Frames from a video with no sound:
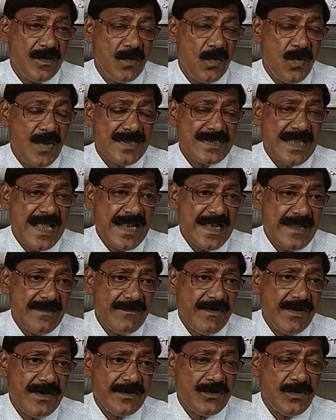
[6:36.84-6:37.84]
was
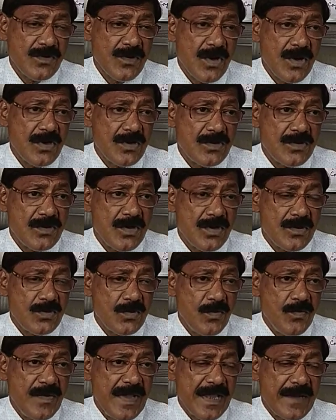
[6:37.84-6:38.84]
unable
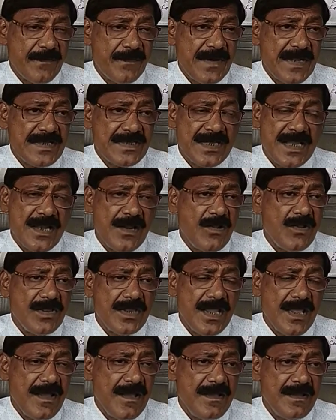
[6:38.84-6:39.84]
to make pressure on
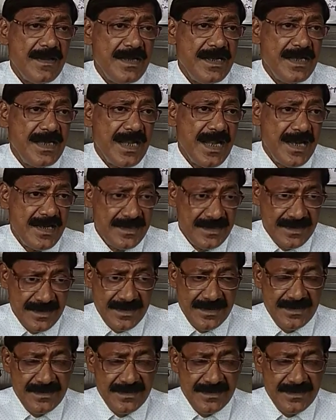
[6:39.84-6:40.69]
the Indians.